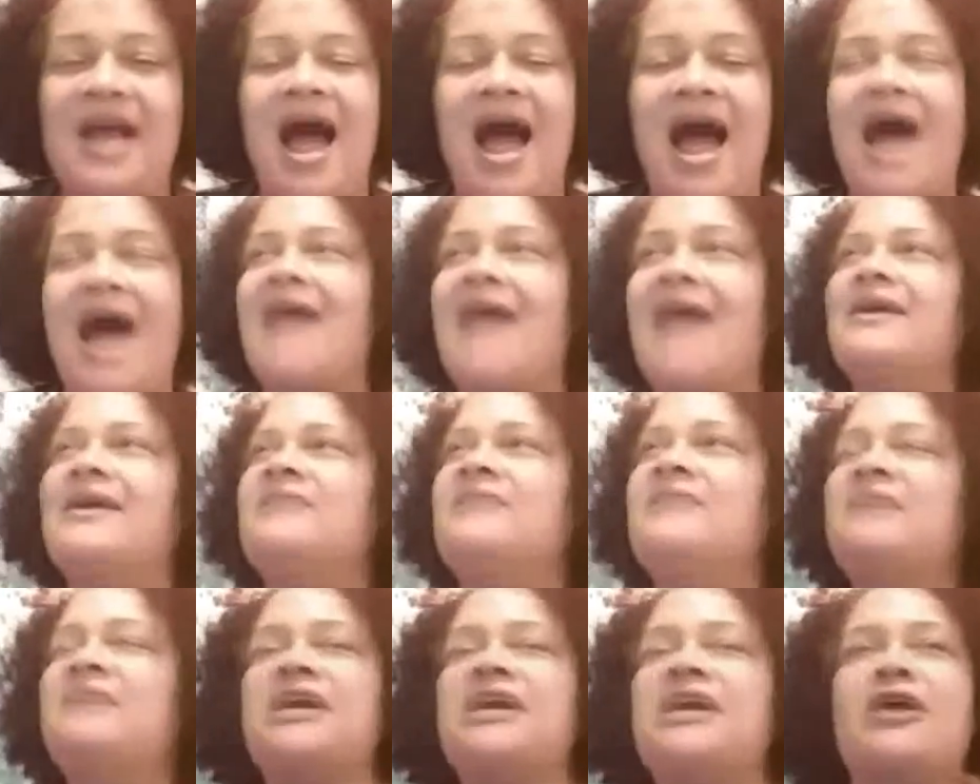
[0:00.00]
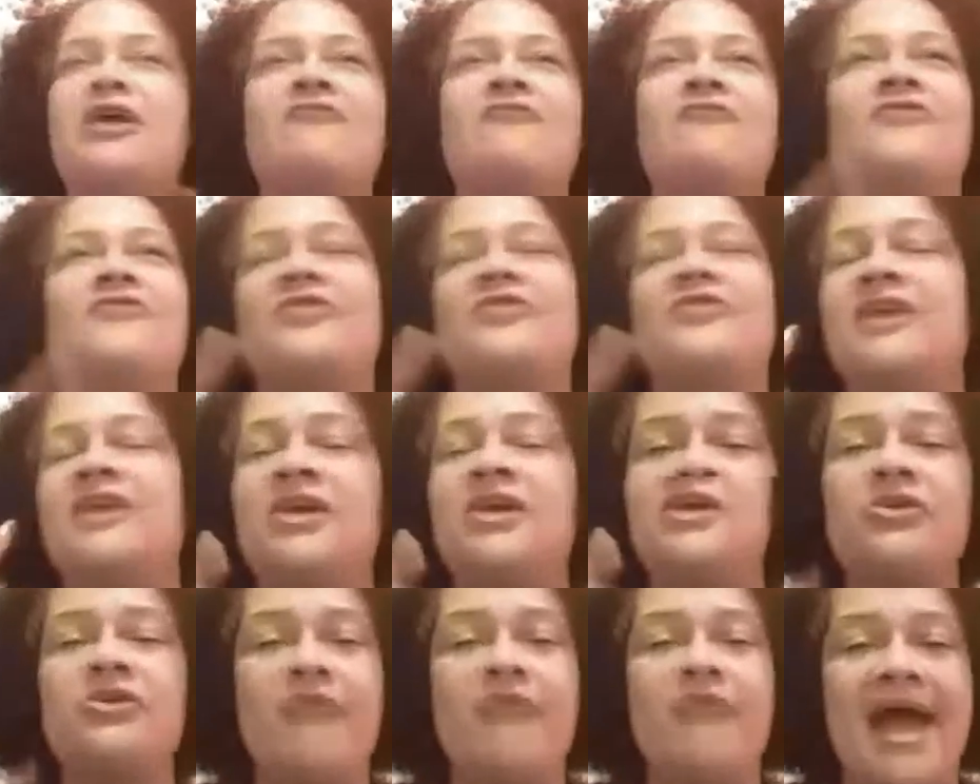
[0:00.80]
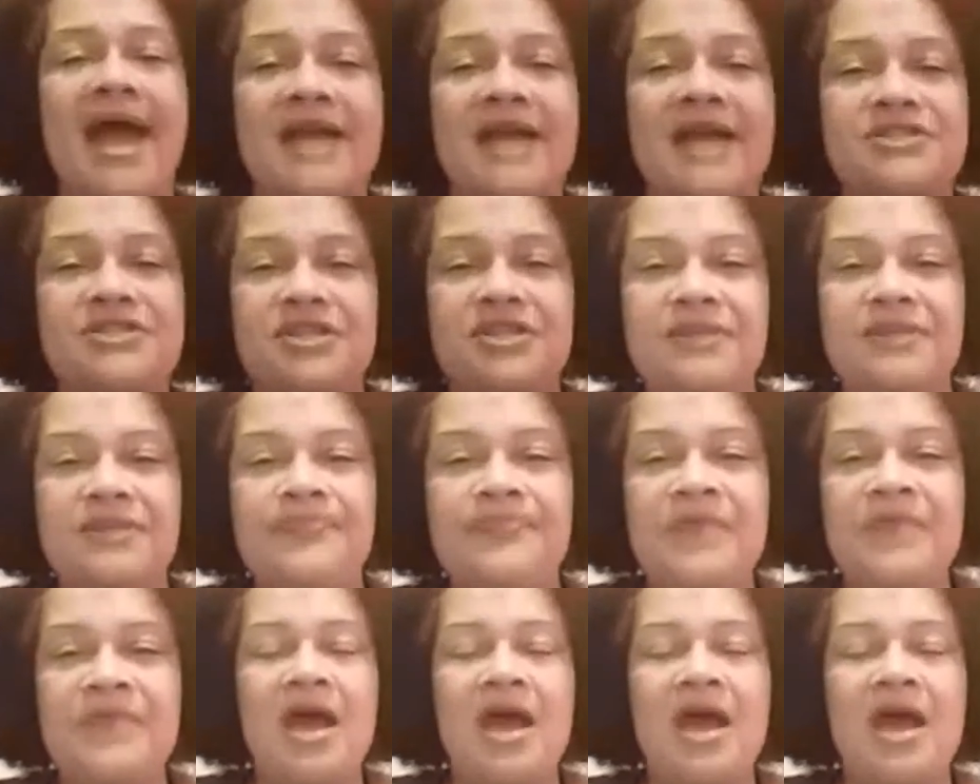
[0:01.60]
I am here for the interaction.